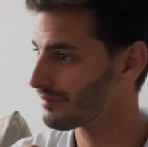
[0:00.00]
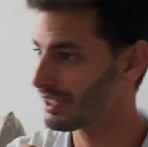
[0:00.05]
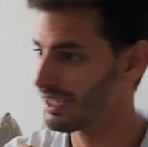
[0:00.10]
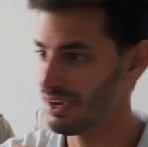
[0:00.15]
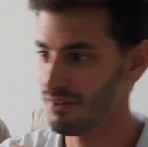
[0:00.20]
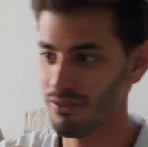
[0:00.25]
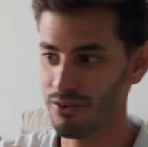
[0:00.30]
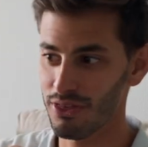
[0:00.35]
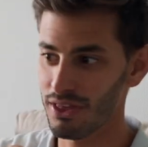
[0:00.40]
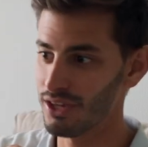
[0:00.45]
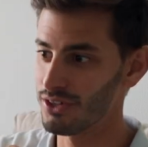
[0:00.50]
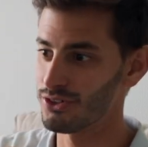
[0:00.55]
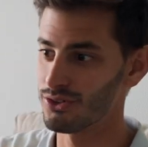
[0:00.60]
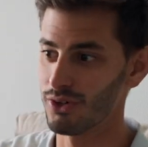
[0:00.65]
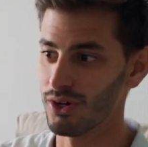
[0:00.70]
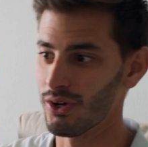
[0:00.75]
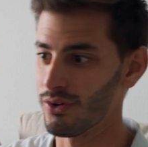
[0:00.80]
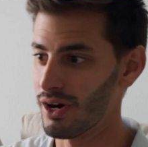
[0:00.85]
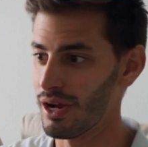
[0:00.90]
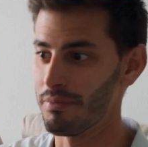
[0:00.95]
Everything is
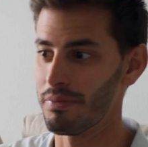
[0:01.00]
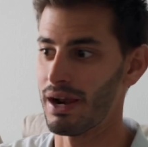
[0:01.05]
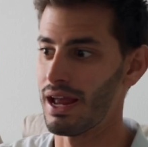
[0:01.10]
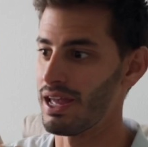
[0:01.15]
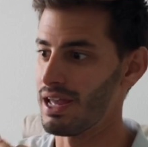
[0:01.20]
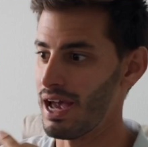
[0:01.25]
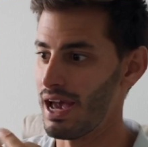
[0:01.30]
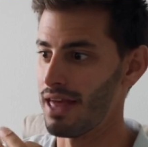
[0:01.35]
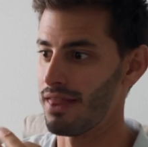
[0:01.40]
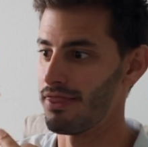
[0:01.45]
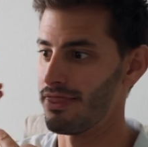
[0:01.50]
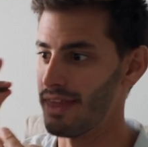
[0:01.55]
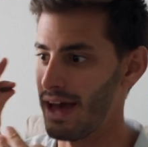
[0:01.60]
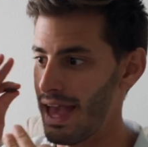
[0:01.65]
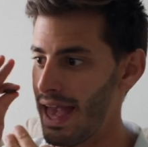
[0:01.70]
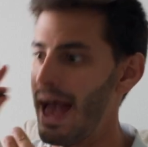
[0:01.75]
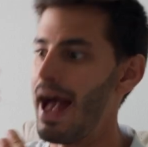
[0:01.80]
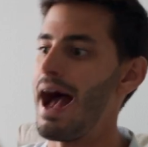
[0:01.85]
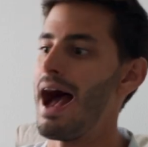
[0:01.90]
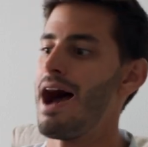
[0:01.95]
doing great, but I
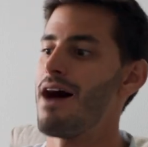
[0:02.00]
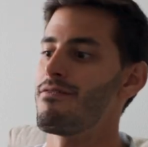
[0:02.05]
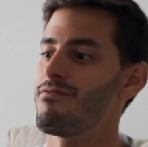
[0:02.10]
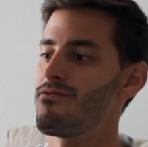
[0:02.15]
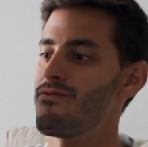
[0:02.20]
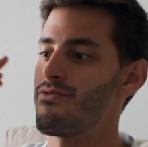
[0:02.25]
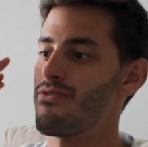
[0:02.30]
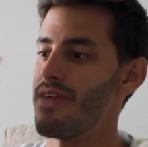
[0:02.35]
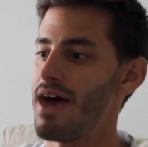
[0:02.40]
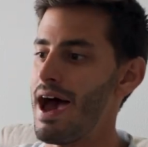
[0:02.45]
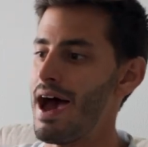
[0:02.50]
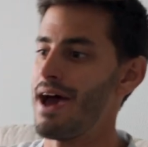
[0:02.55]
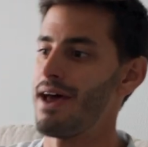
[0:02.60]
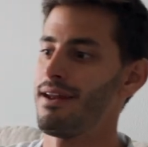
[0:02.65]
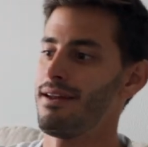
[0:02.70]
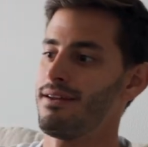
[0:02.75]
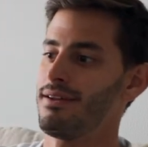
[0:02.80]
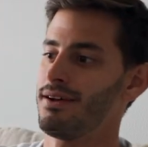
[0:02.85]
have that